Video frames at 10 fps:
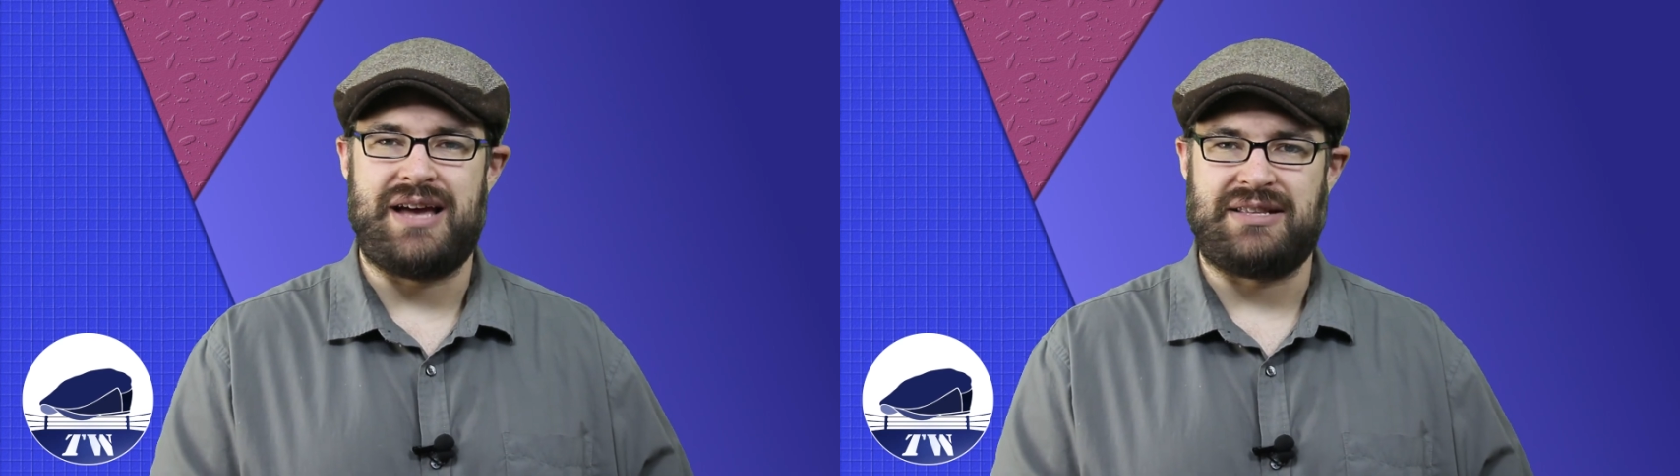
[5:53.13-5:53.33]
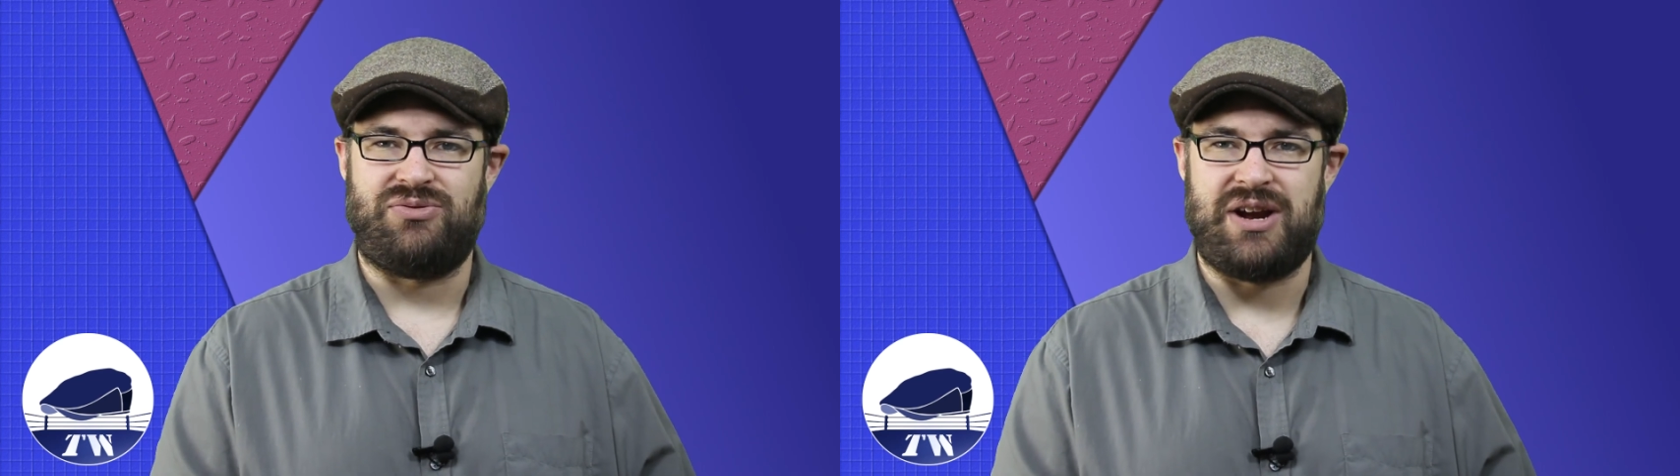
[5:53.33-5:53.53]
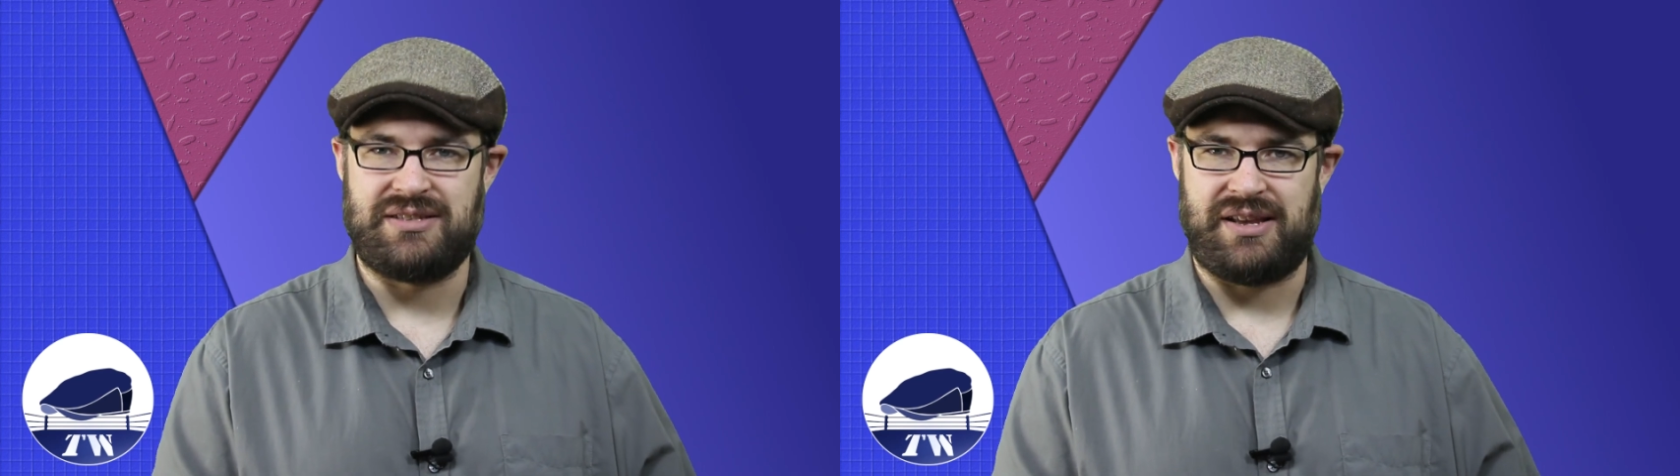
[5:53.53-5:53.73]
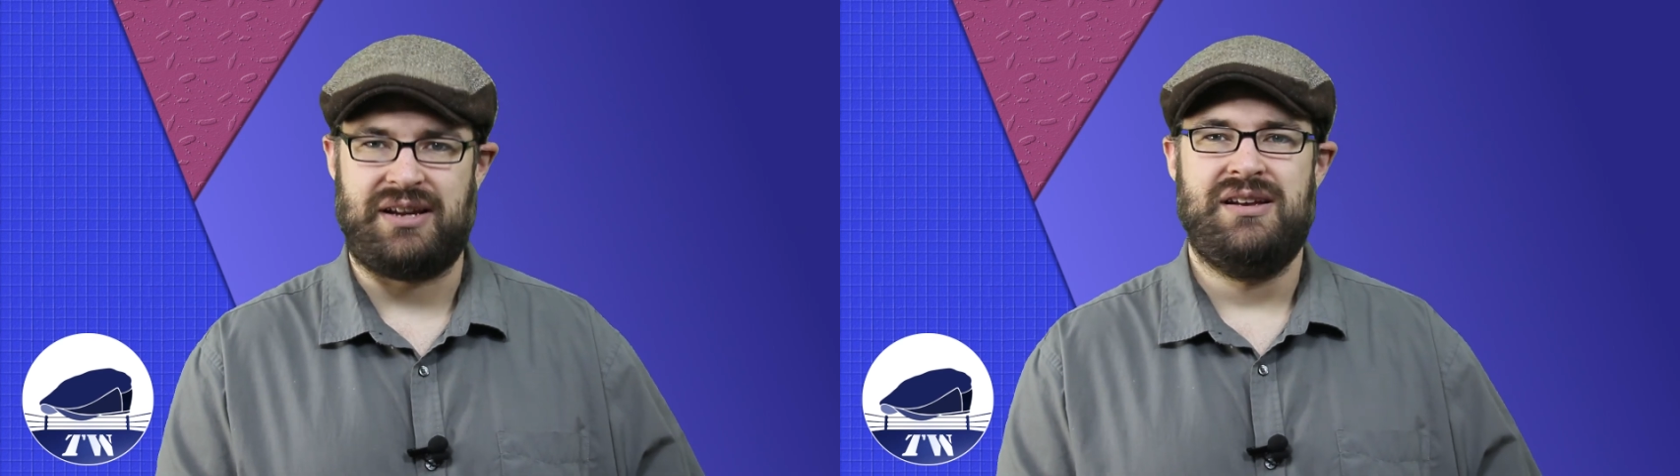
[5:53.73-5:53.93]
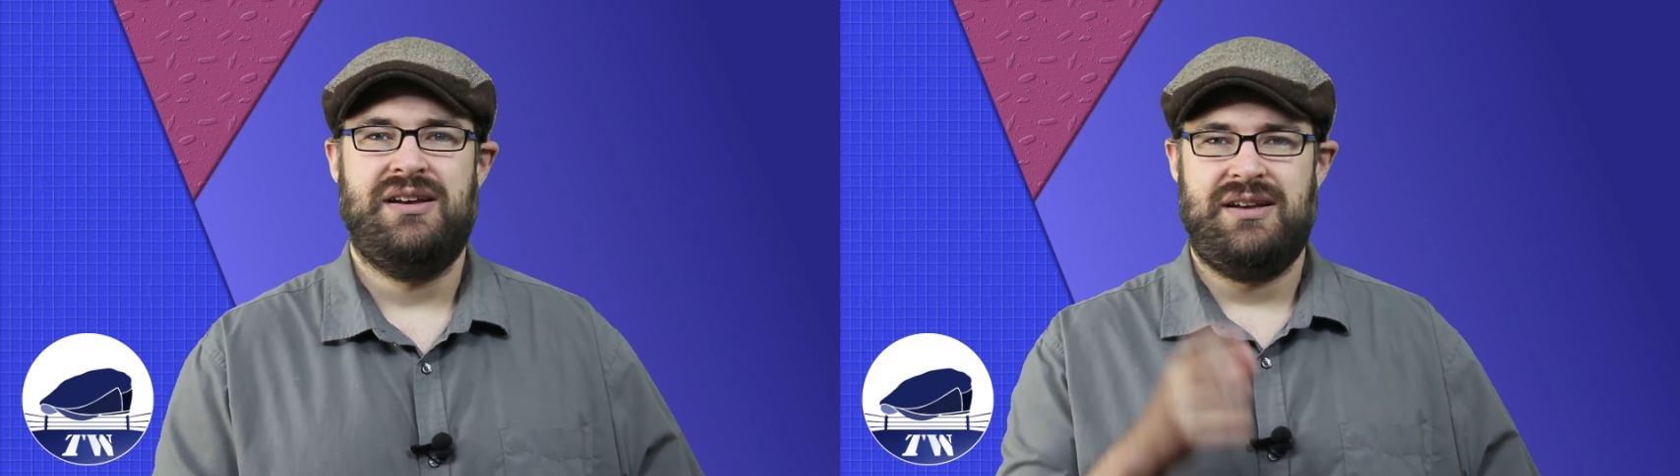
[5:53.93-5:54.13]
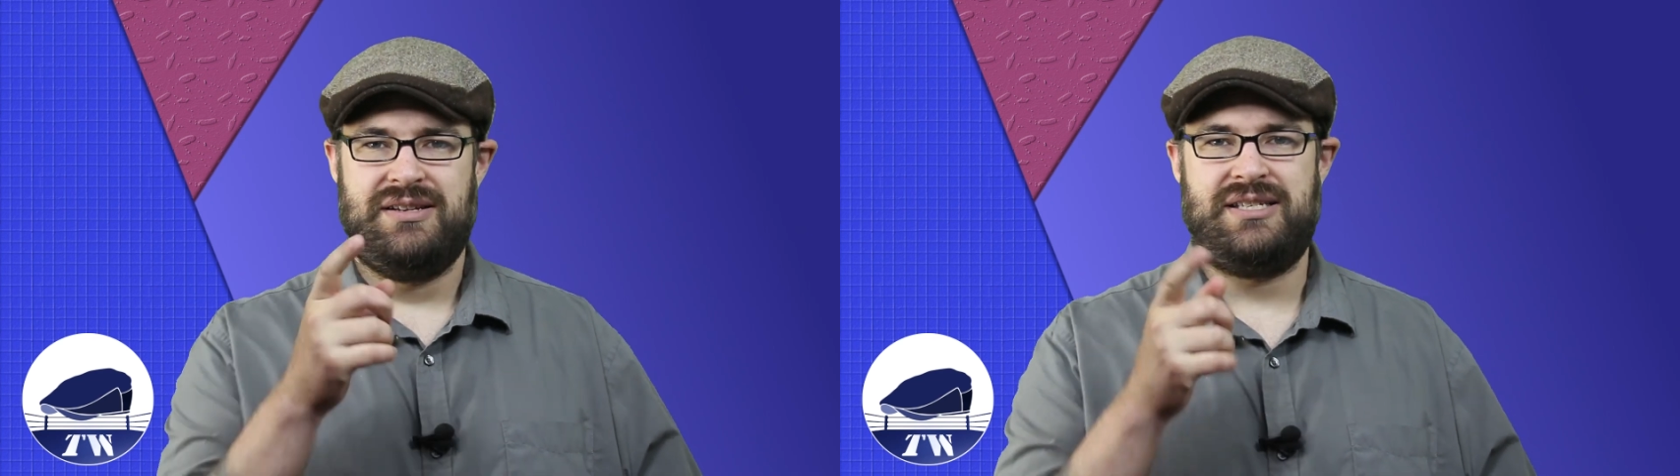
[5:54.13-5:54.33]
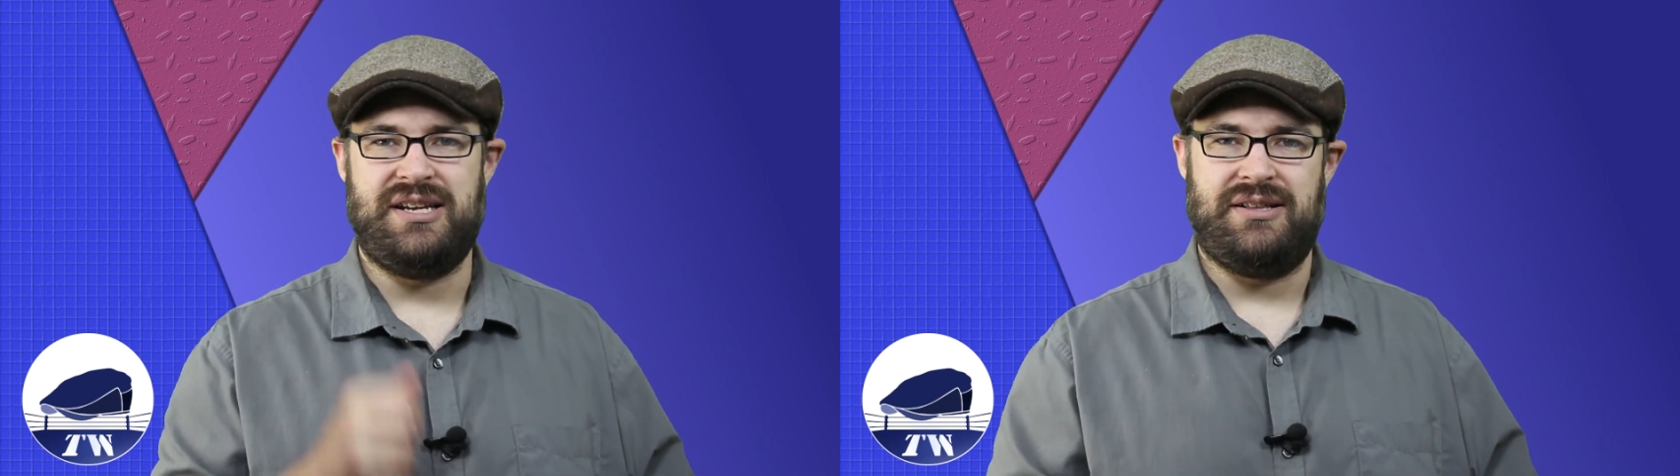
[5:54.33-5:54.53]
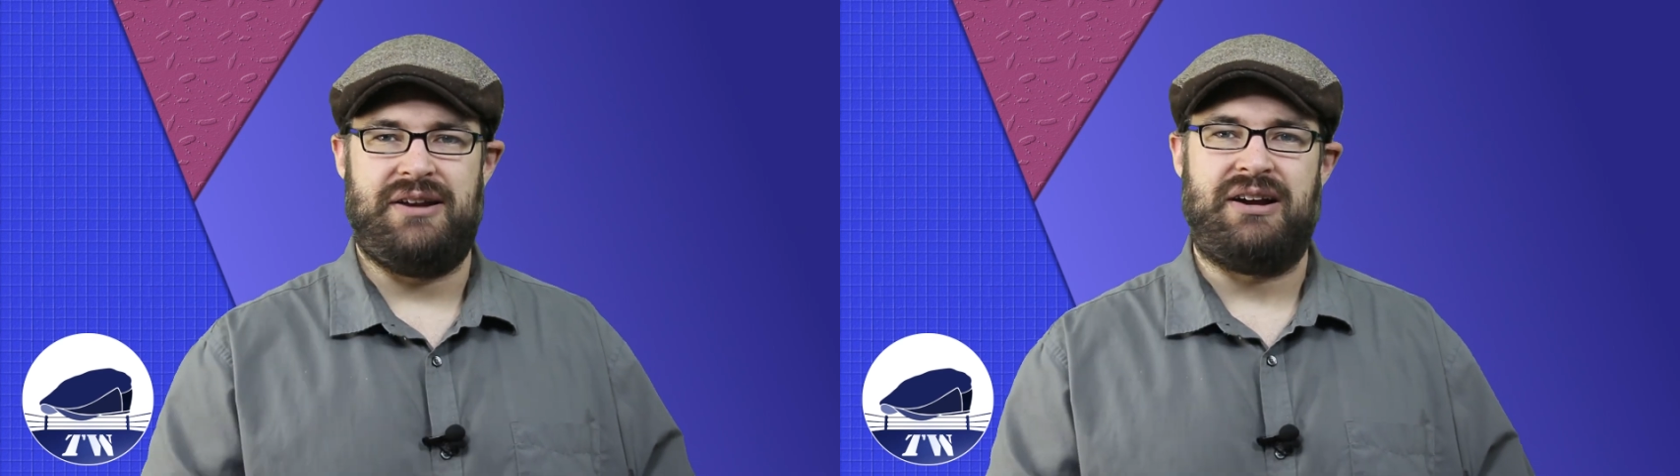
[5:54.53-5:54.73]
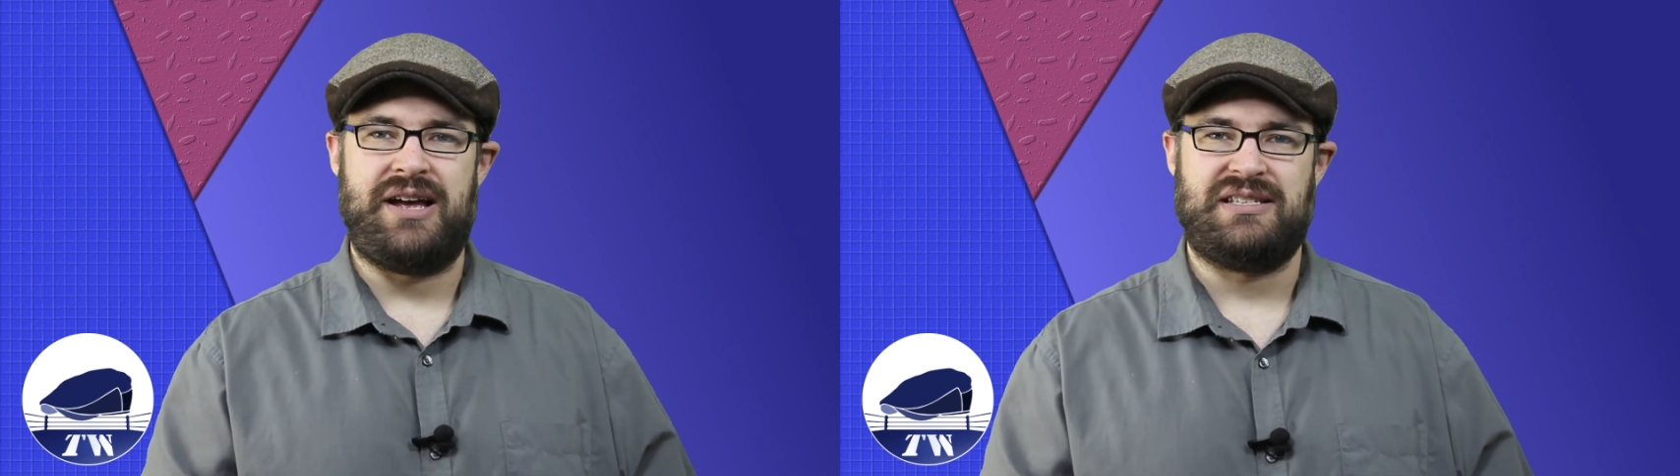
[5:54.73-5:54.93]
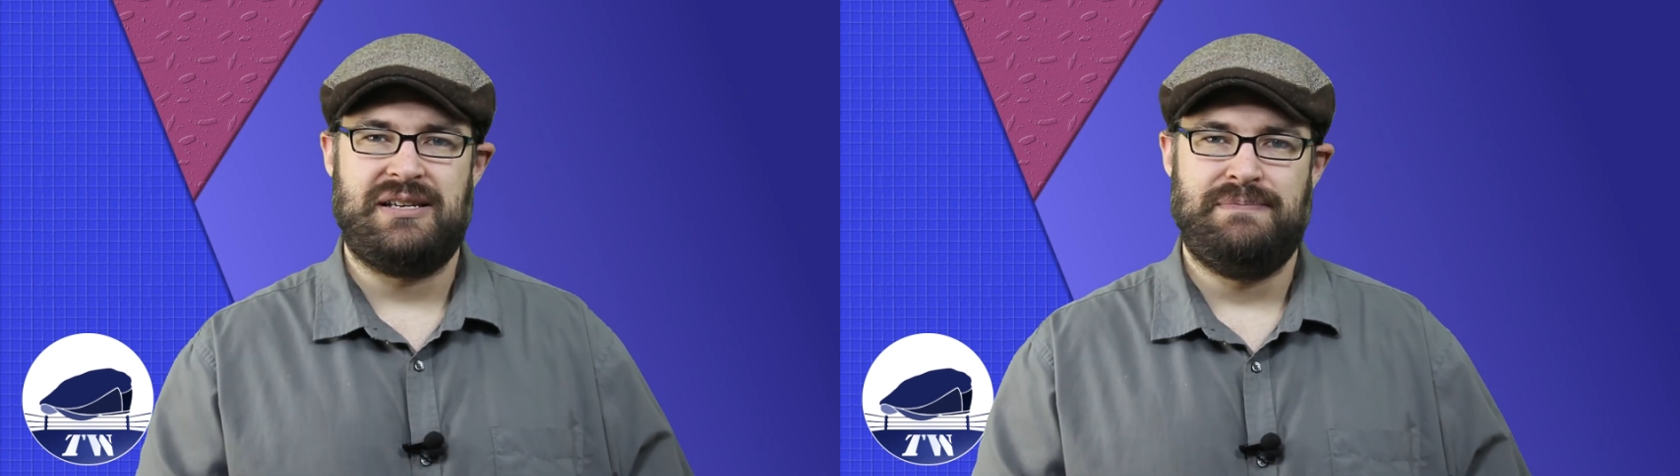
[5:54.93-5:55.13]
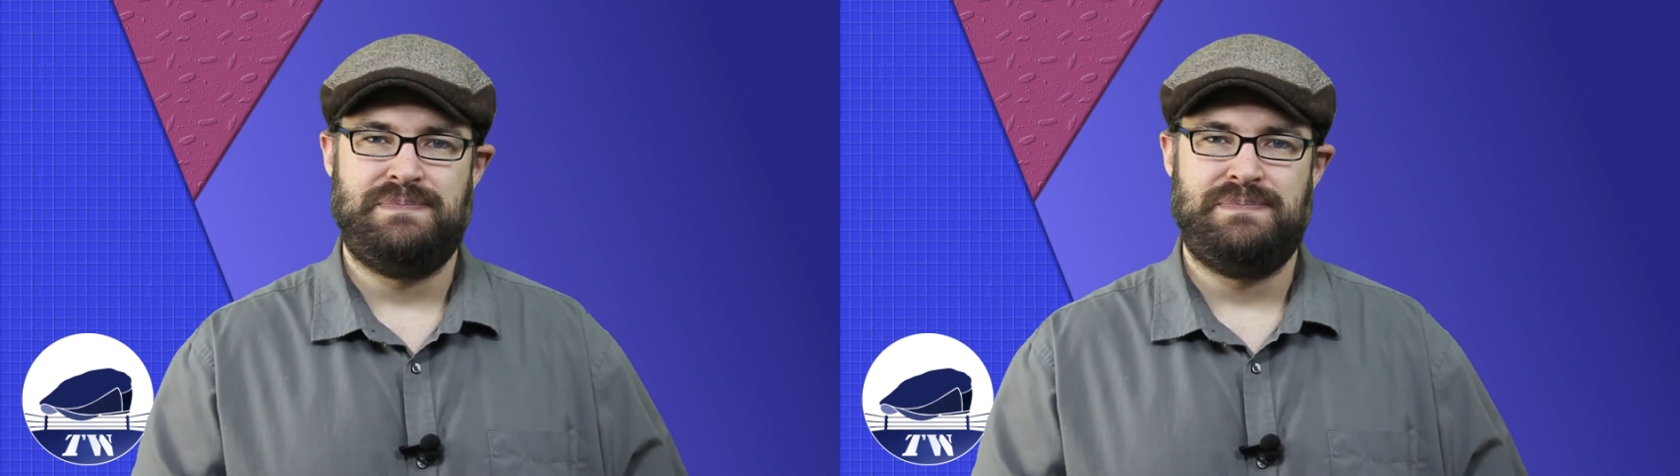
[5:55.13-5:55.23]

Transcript: That's Wrestling. See you later, guys.